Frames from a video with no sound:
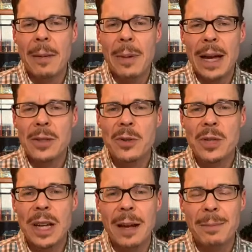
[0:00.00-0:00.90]
Pastor
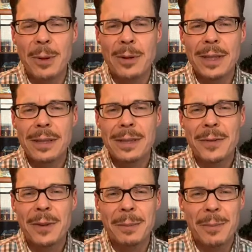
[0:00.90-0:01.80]
John Burgess
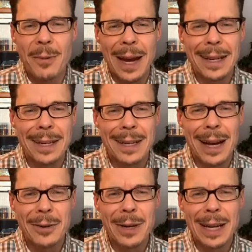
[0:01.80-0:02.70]
from Brighton
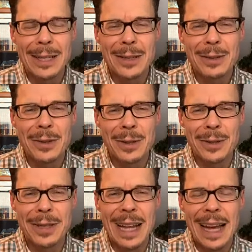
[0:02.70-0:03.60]
Congregational
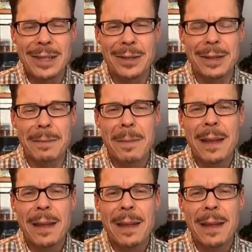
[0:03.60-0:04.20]
Church in Ashland,